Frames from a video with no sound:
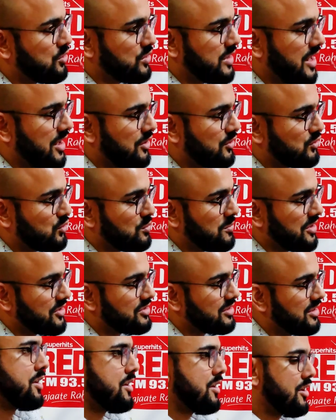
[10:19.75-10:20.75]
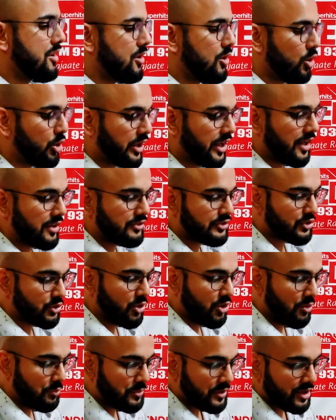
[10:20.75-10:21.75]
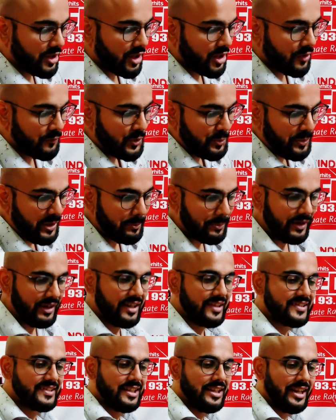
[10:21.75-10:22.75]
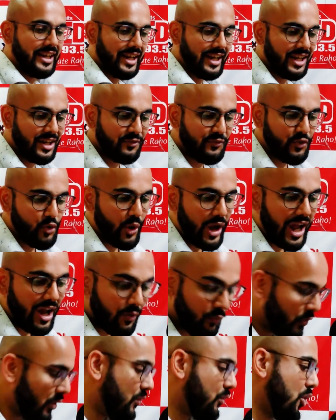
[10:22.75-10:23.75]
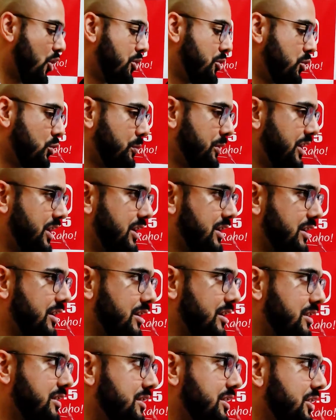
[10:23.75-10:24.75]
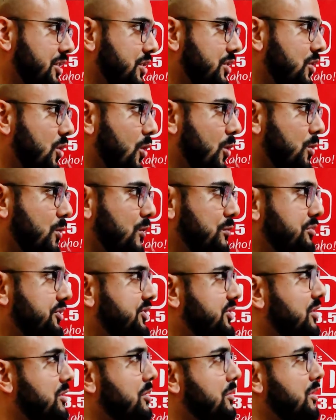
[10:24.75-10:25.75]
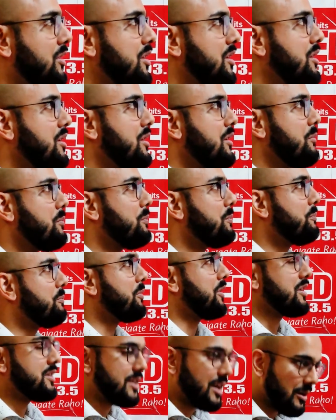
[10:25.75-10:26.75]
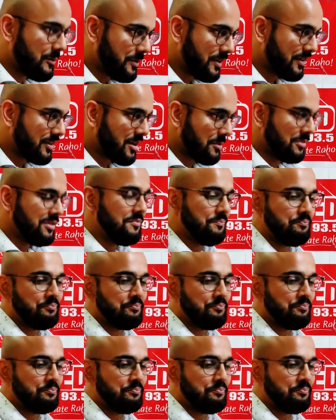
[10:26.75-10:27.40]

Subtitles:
Thank you so much. Okay, so for people listening in, if you ever want to be in the auto, Mr. Pataabi Raman.